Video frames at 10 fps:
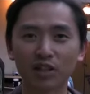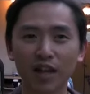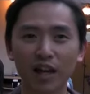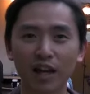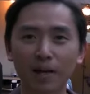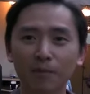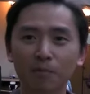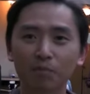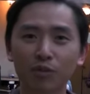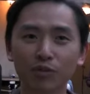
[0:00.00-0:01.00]

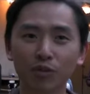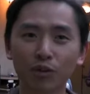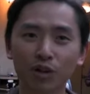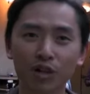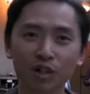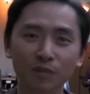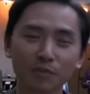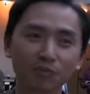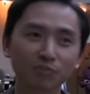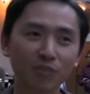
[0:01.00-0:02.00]
And before
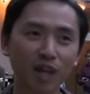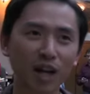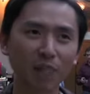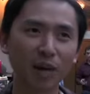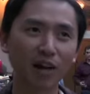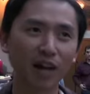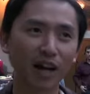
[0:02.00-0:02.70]
about